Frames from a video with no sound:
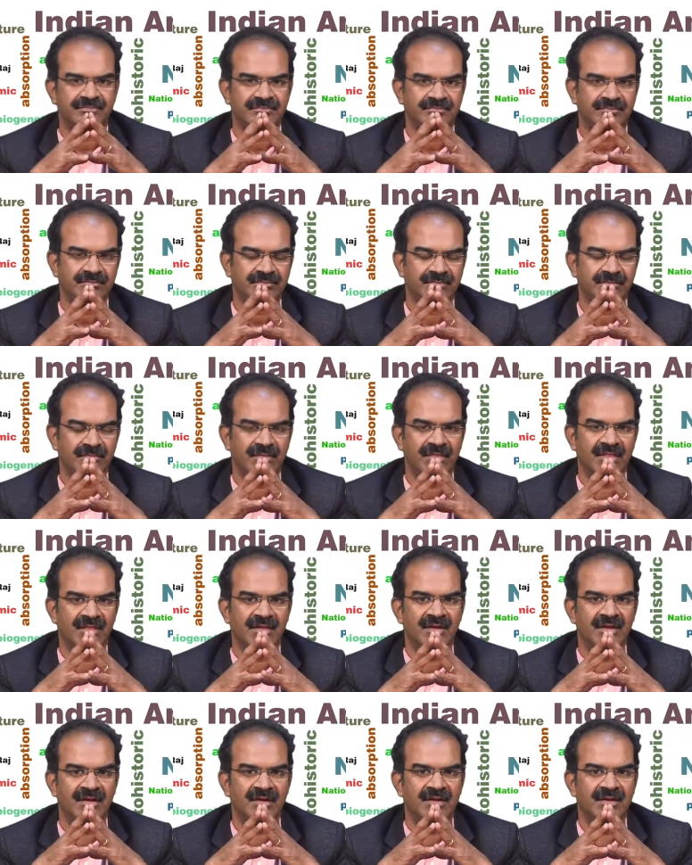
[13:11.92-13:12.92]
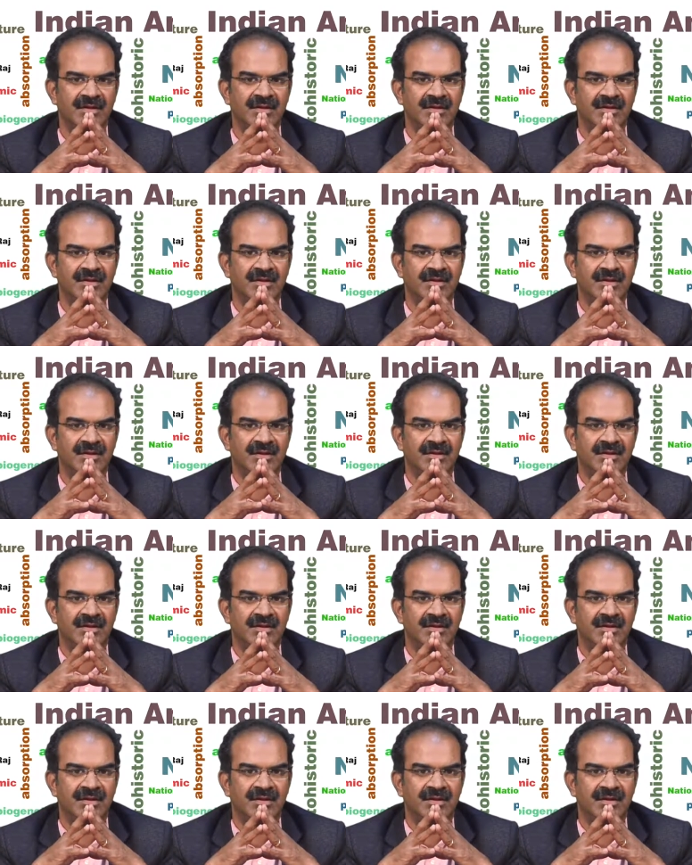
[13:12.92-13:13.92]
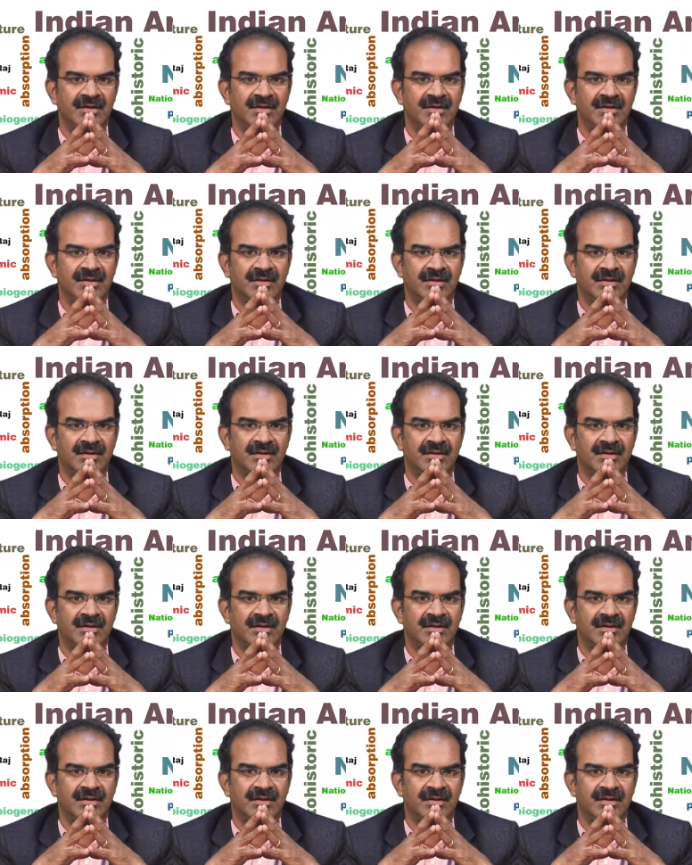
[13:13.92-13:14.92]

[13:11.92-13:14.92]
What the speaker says: [no speech]